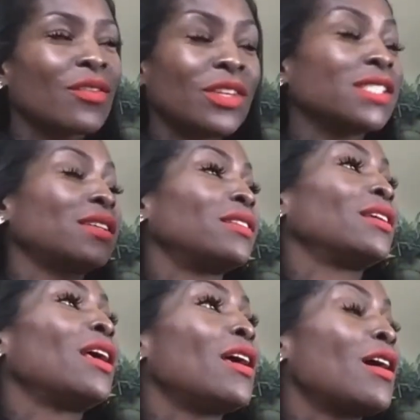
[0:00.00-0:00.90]
listen,
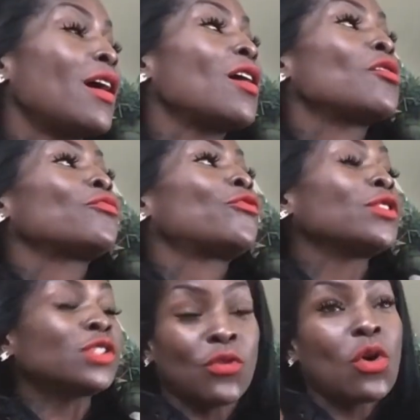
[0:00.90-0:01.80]

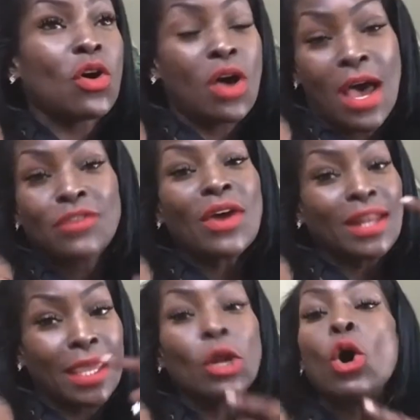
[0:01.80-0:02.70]
first of all, I try
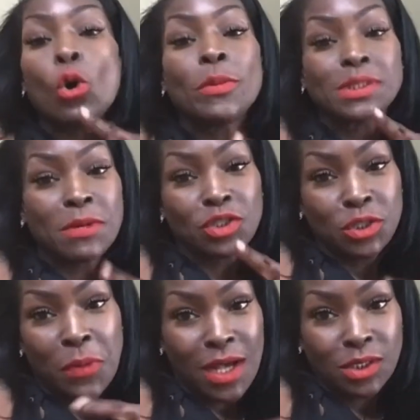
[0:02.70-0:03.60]
to eat home as much
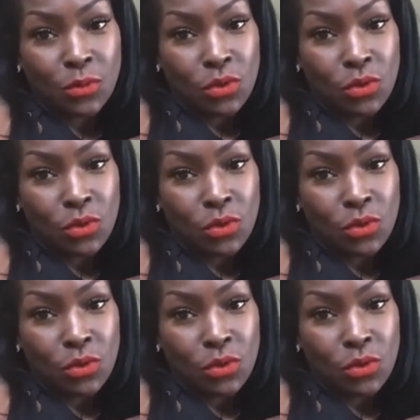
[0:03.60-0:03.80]
as possible.